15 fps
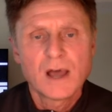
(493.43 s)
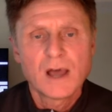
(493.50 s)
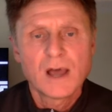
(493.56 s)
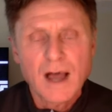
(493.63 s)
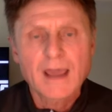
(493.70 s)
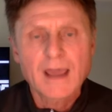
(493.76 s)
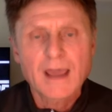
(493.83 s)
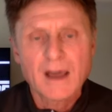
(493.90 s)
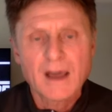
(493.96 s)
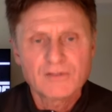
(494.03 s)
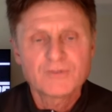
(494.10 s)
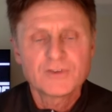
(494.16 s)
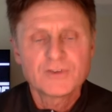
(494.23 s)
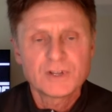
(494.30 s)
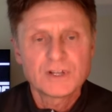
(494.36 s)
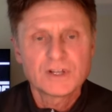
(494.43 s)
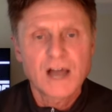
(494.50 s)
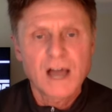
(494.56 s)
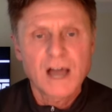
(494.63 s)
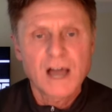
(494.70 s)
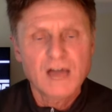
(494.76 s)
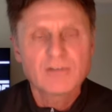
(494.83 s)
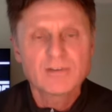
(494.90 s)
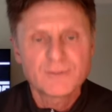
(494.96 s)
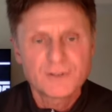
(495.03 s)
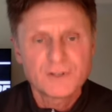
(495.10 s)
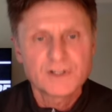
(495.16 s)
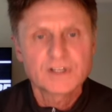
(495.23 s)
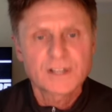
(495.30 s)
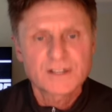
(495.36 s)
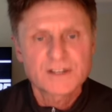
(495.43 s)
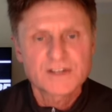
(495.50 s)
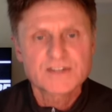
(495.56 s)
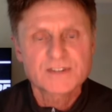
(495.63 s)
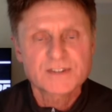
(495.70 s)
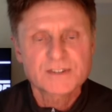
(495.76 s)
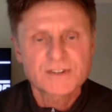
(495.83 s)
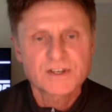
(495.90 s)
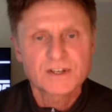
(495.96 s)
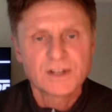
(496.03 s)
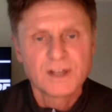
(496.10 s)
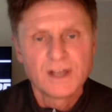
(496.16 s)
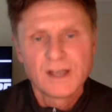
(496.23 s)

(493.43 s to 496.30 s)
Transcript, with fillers: I have a feeling that this is it.